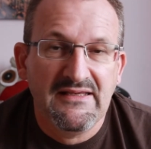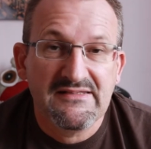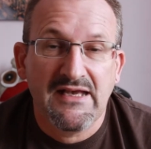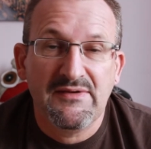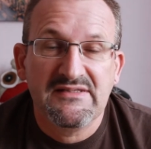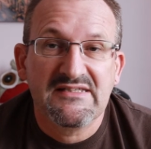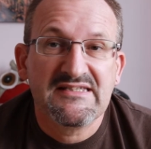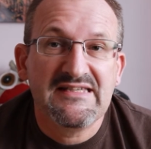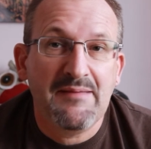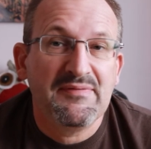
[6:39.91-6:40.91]
going to
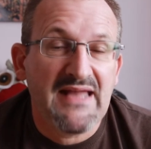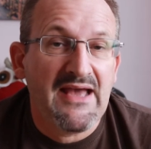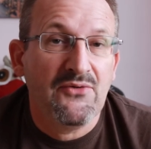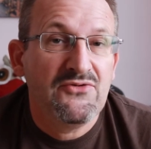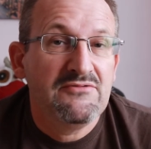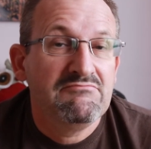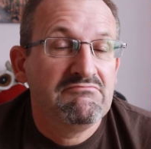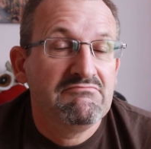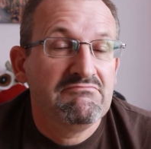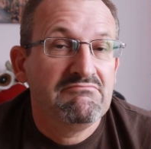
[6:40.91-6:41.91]
step down,
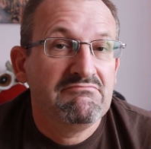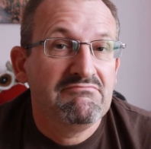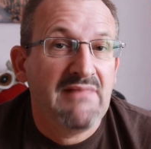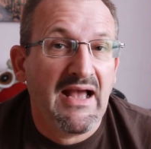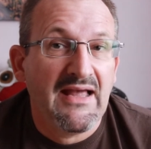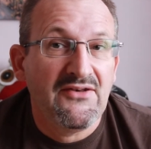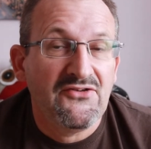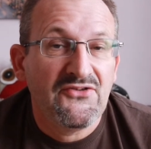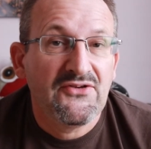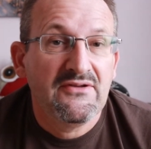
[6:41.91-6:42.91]
and